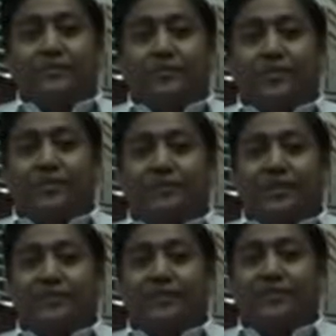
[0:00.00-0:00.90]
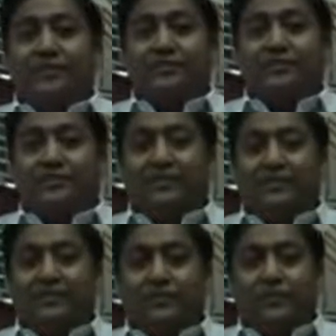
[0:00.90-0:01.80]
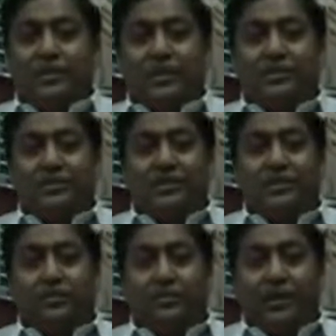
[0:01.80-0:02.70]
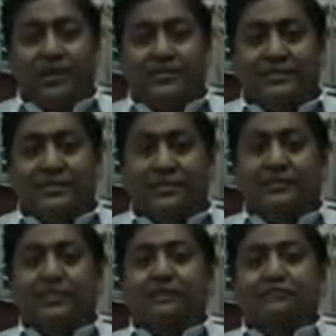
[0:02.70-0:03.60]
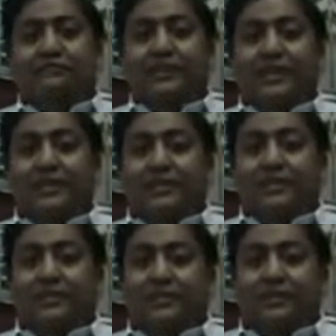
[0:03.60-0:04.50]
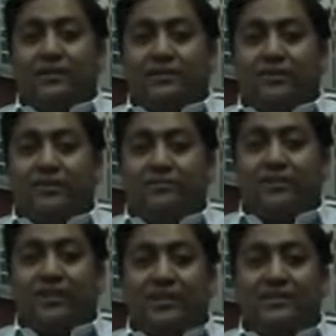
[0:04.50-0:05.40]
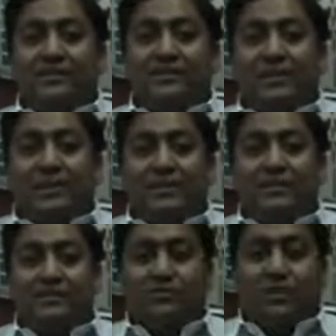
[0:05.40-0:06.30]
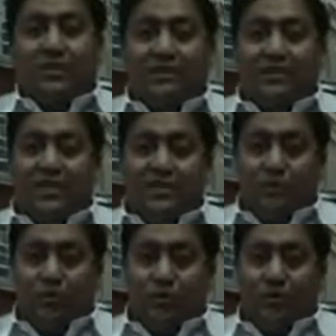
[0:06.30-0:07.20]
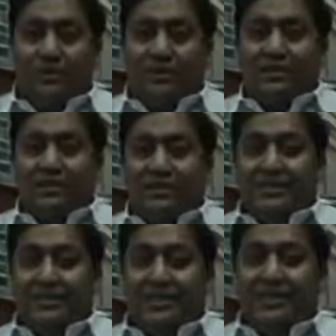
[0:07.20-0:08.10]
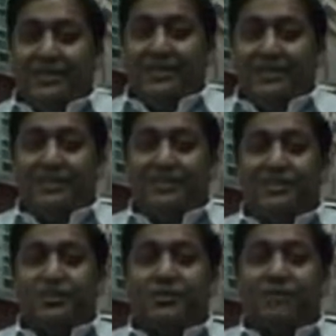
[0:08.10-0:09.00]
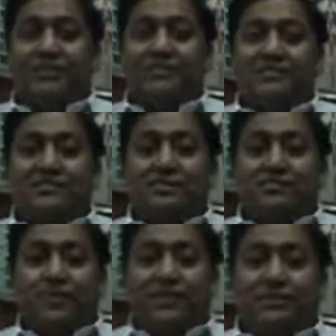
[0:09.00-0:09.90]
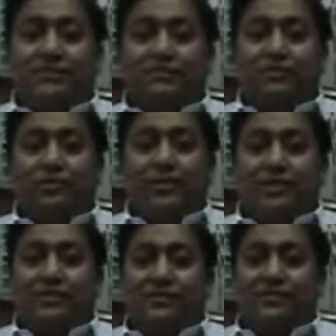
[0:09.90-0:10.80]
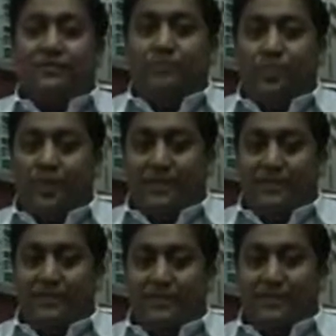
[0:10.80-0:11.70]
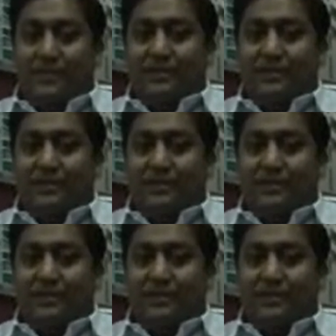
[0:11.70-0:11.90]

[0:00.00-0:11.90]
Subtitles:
The product for agriculture sector is known as EcoBorax, while the product for glass and ceramics is known as Glazebor. These are in addition to our existing products, boric acid and borax.